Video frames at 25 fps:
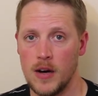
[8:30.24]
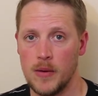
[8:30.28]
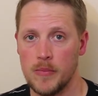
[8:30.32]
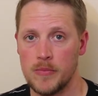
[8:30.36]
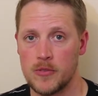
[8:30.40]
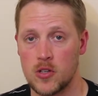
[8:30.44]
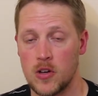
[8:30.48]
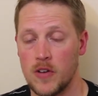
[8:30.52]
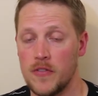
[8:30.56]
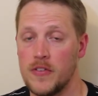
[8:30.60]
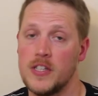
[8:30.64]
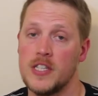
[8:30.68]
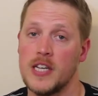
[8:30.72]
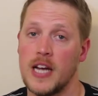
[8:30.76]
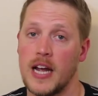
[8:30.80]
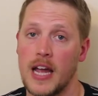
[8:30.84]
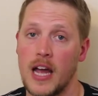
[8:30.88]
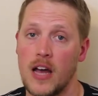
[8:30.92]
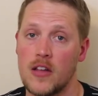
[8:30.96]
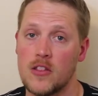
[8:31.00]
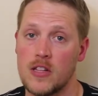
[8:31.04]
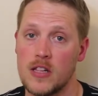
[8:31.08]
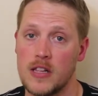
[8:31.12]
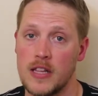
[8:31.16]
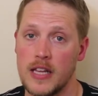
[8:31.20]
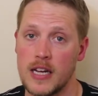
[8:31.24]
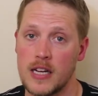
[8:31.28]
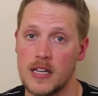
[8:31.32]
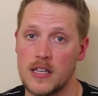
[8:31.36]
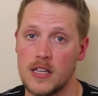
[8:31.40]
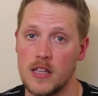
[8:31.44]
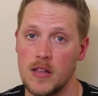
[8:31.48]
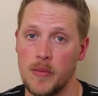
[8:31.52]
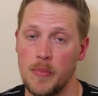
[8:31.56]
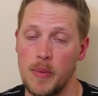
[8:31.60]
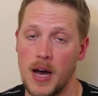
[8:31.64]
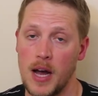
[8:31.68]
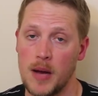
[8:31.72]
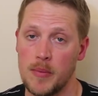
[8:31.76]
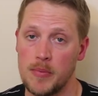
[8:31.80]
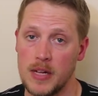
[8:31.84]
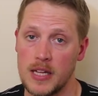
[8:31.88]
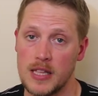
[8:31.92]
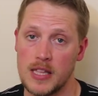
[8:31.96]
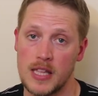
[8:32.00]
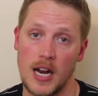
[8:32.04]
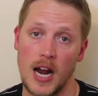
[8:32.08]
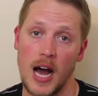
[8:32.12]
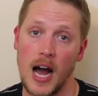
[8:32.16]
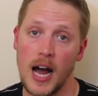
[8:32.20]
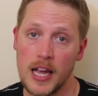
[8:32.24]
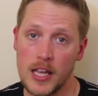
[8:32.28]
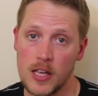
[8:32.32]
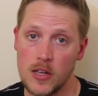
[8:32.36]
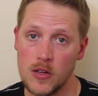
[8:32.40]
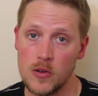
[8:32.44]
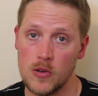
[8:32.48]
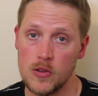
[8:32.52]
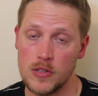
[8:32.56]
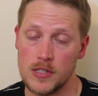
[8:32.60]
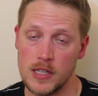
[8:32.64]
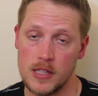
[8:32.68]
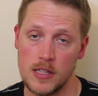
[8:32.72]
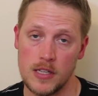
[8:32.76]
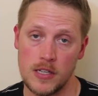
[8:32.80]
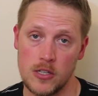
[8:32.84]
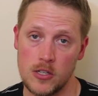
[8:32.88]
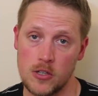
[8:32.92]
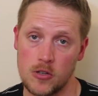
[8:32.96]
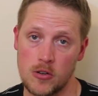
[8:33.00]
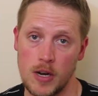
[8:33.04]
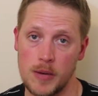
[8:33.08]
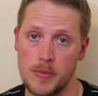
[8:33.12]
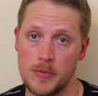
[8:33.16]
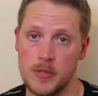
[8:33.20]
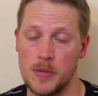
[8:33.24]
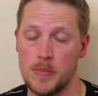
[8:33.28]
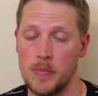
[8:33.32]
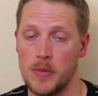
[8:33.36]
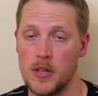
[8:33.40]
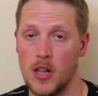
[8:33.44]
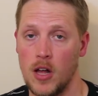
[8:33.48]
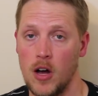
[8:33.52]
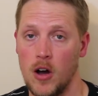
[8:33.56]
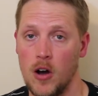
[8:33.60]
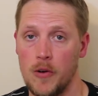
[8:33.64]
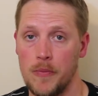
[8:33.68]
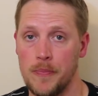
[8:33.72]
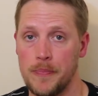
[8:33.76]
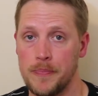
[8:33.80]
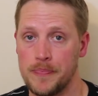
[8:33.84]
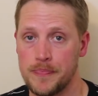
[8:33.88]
So if you check out the link to the pie plate that I use in the description below,